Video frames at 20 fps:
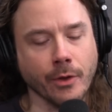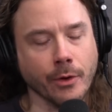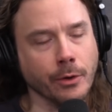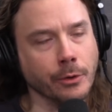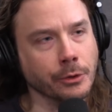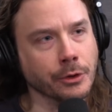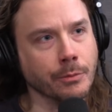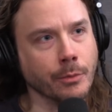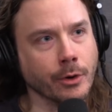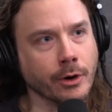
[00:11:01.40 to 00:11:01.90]
the
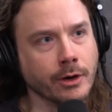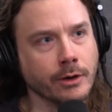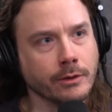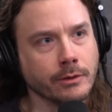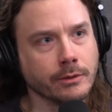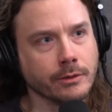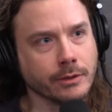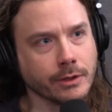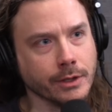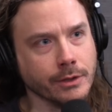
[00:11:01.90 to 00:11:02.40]
Holodomor?
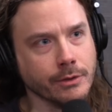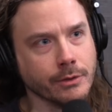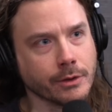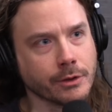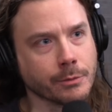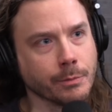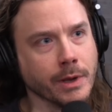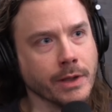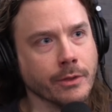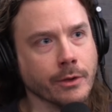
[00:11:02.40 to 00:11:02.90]
Can you
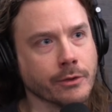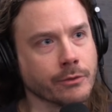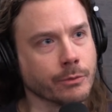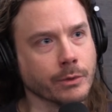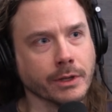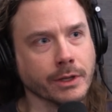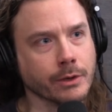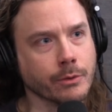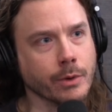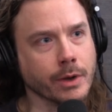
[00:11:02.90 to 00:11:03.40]
explain those
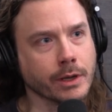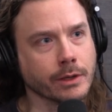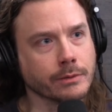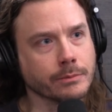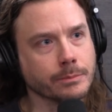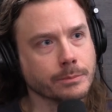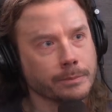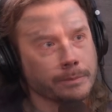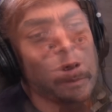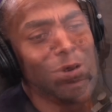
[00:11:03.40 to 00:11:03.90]
really quick?
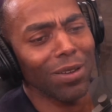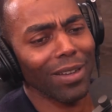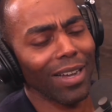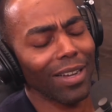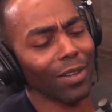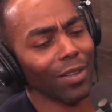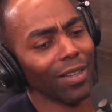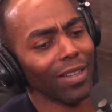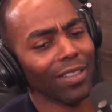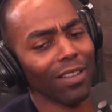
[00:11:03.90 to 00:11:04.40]
Oh,
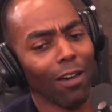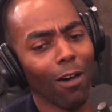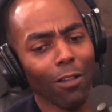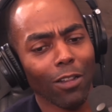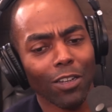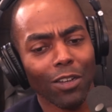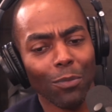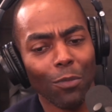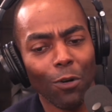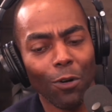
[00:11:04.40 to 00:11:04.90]
God.
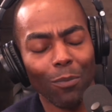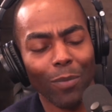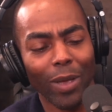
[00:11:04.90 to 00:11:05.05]
Holodomor,